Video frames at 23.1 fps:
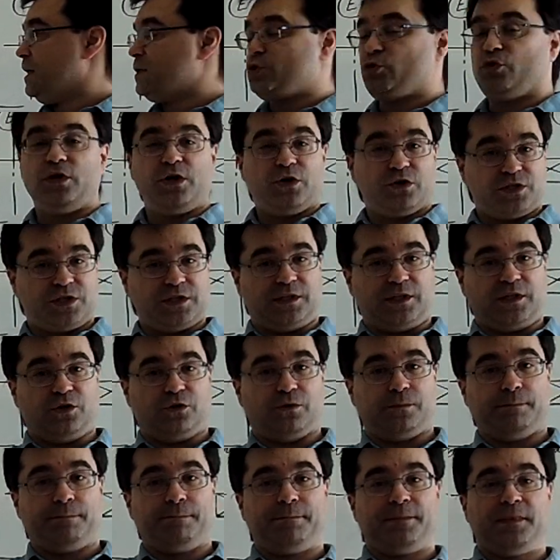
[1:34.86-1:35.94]
So here's the
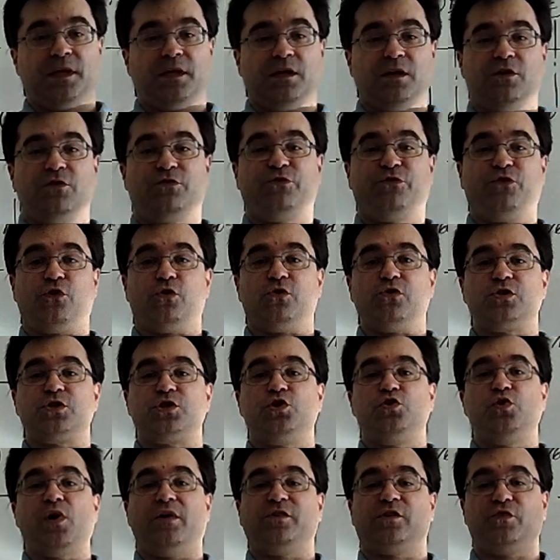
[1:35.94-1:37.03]
deal.
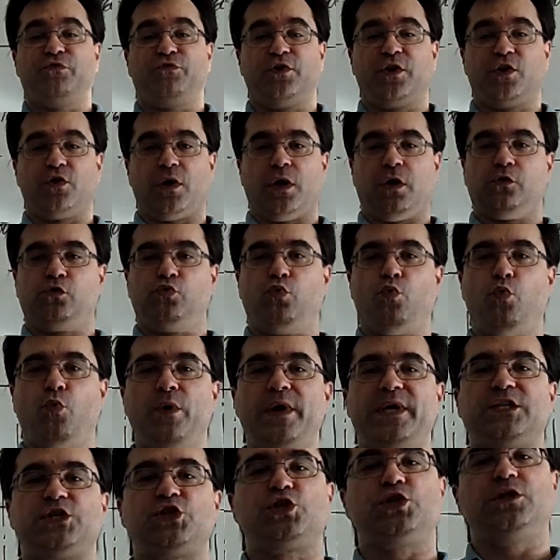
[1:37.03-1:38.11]
First, you have to figure out
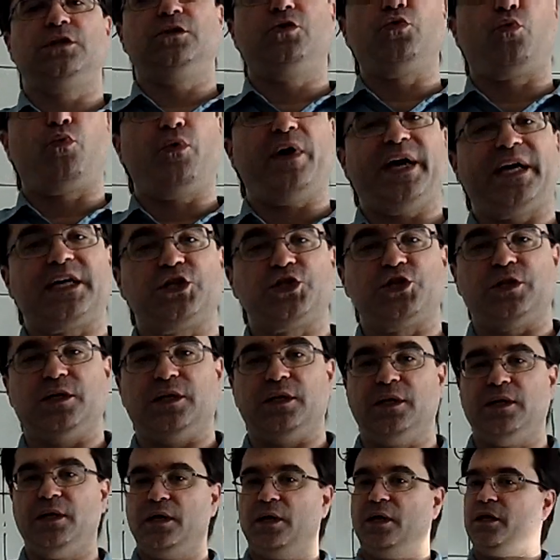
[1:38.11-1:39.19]
which
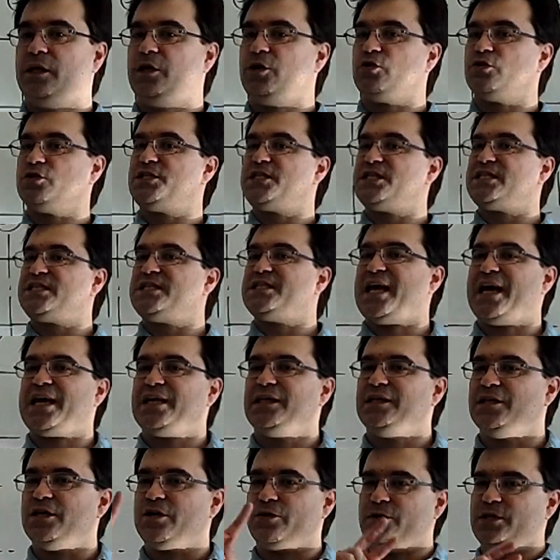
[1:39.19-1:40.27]
direction your
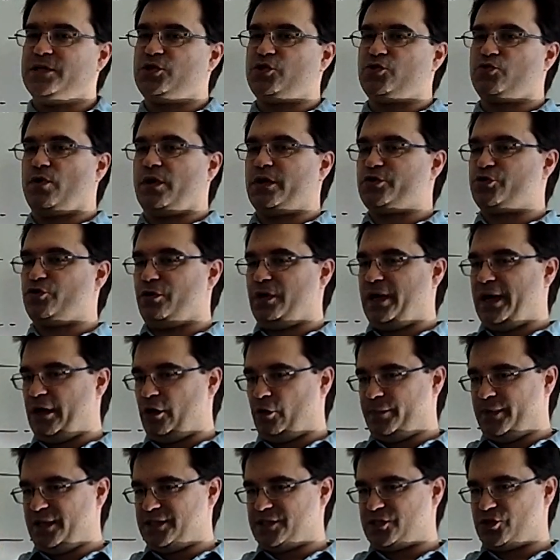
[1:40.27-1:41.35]
secondary structural
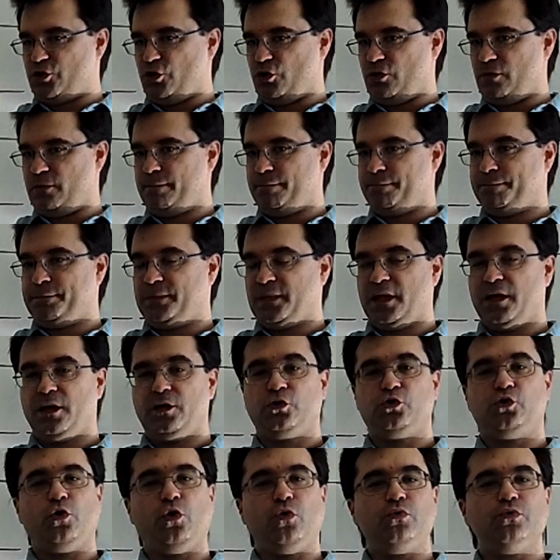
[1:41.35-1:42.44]
elements go.
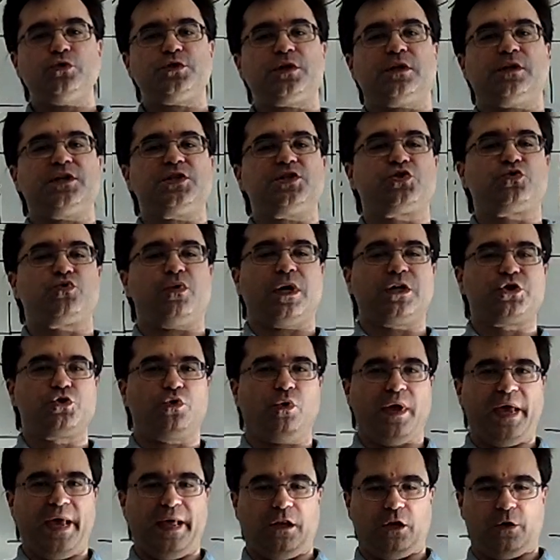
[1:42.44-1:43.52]
Those are the
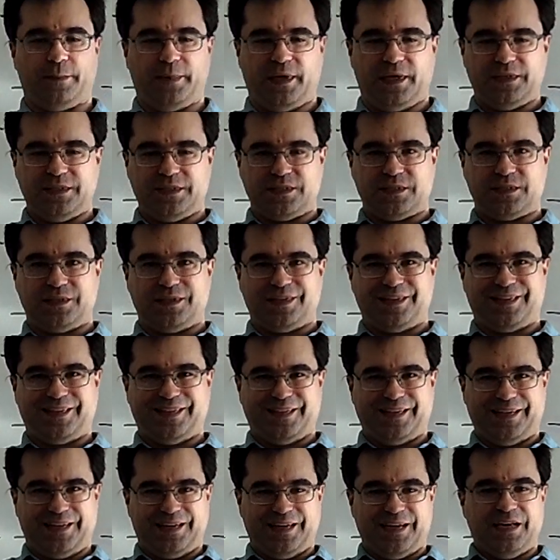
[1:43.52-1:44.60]
structural elements,
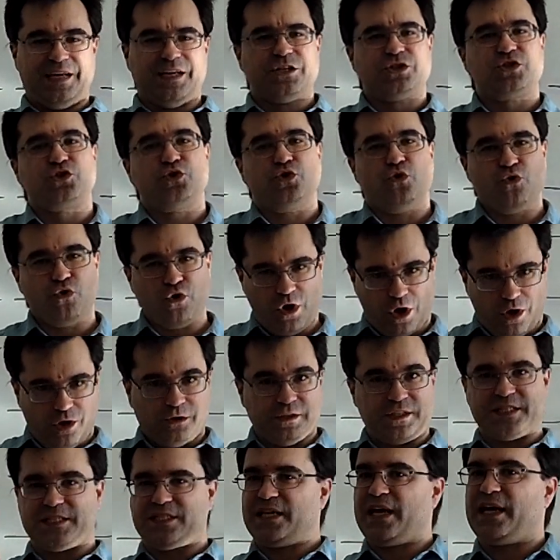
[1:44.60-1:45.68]

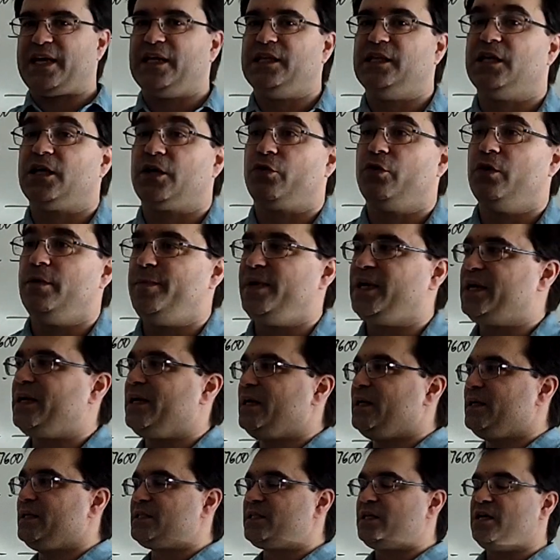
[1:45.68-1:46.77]
so-called secondary,
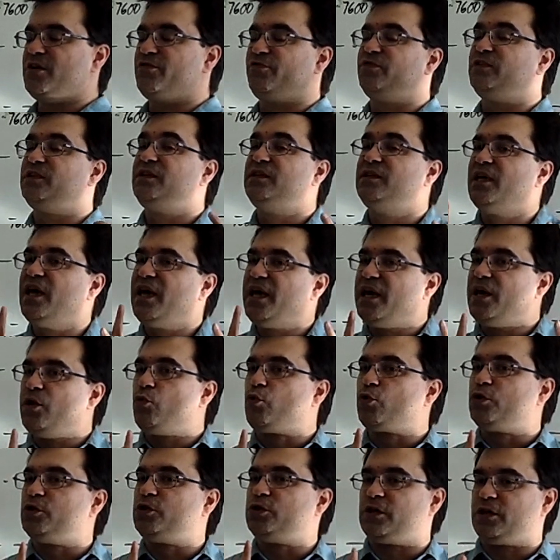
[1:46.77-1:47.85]
because if they
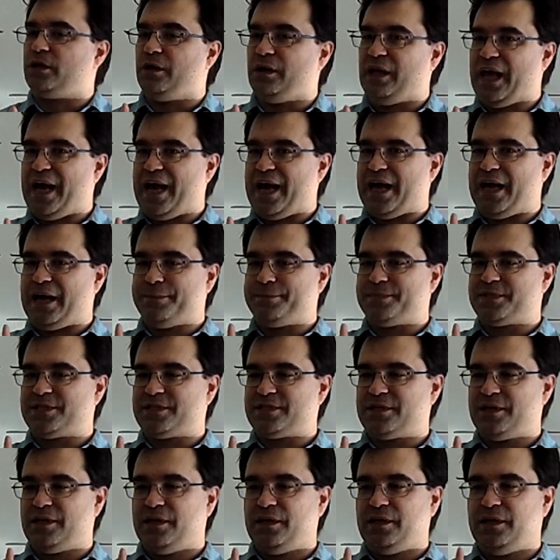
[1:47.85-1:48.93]
were to
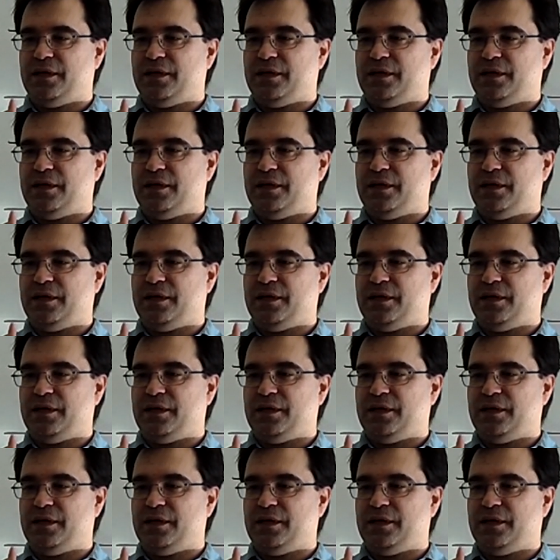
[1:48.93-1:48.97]
collapse,